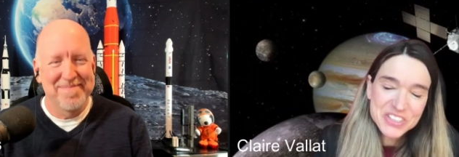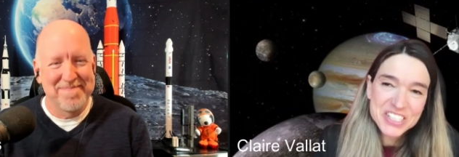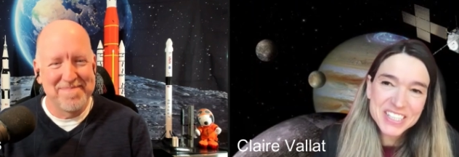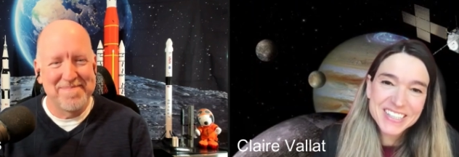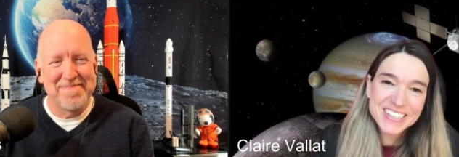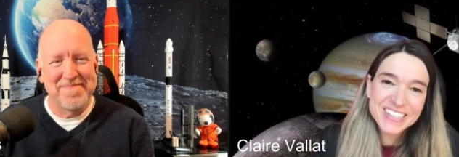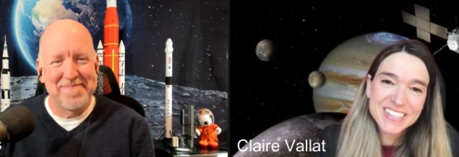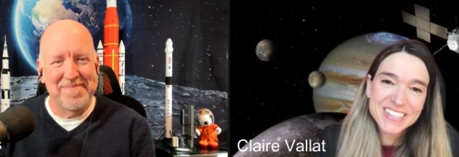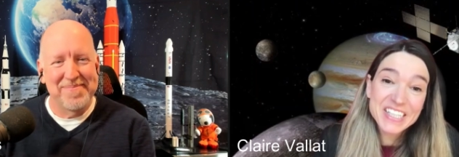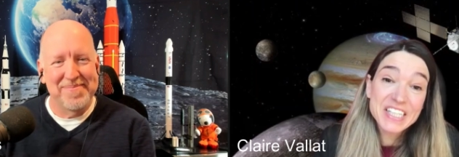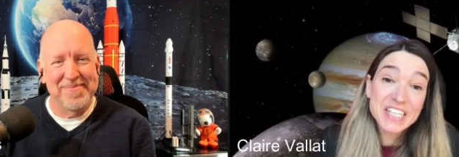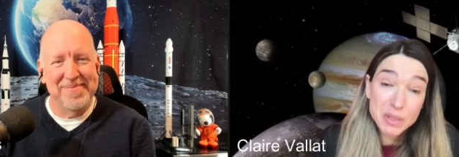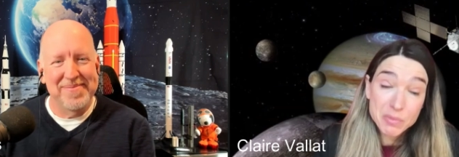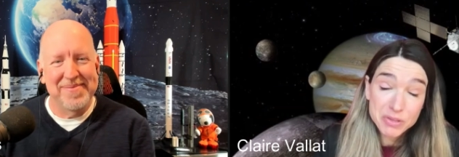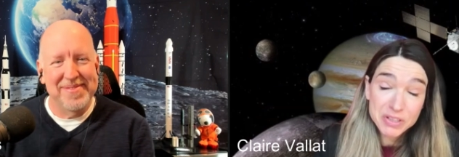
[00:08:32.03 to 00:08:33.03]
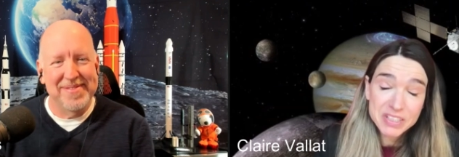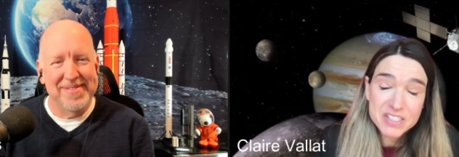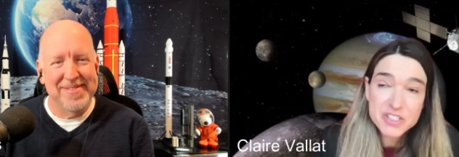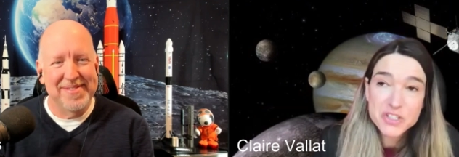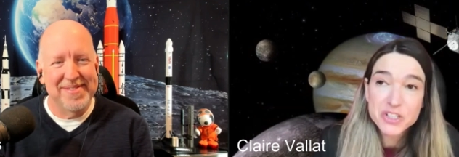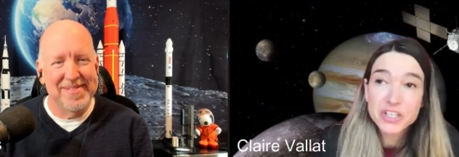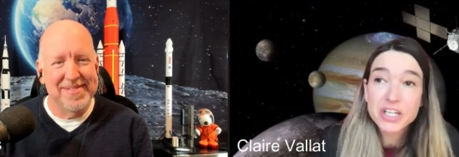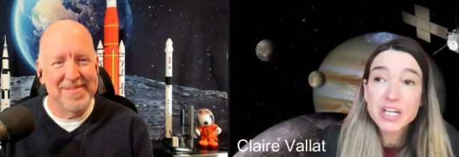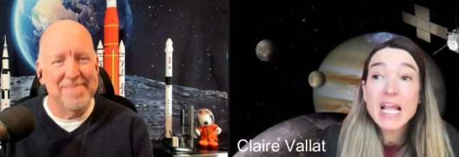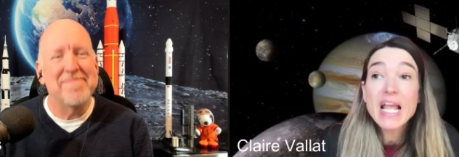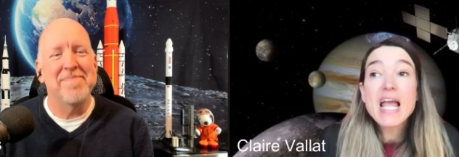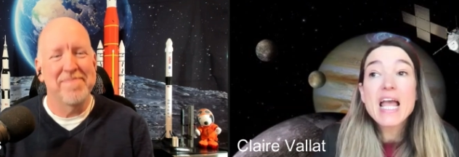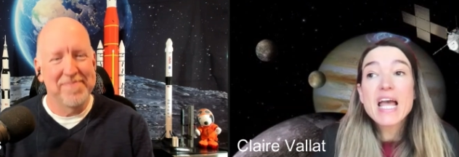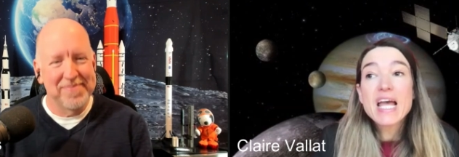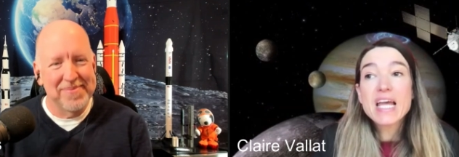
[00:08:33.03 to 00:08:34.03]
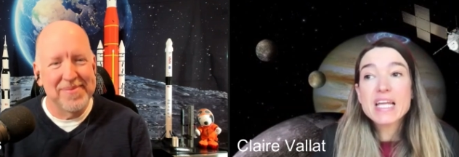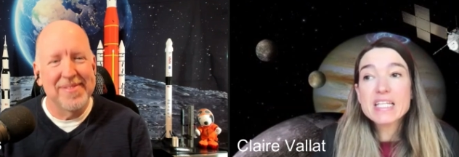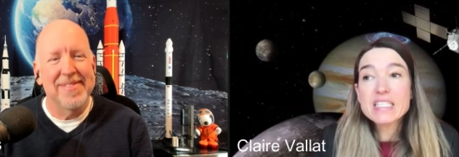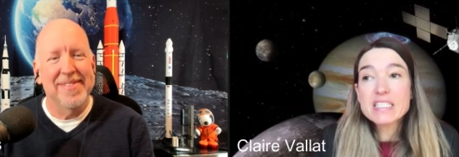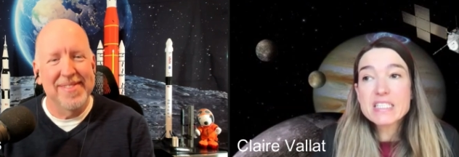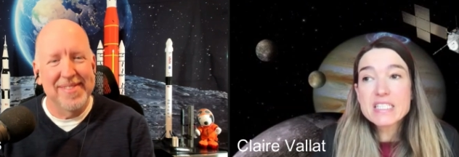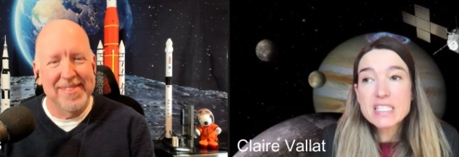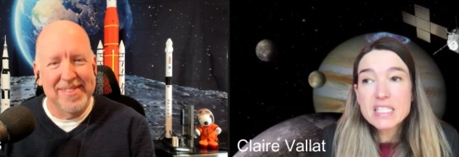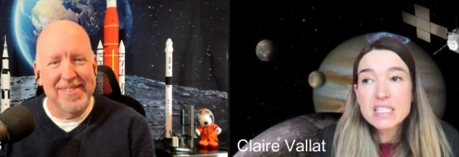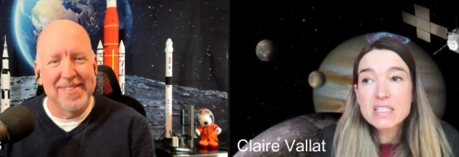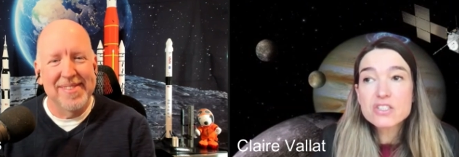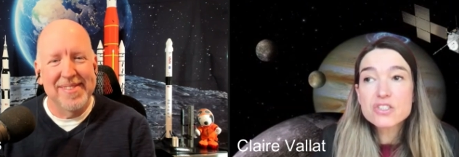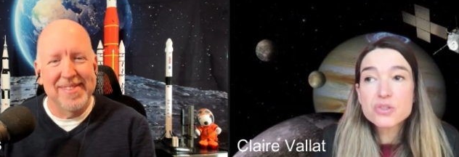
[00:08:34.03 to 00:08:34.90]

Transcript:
Speaker 1: in April this year. And indeed,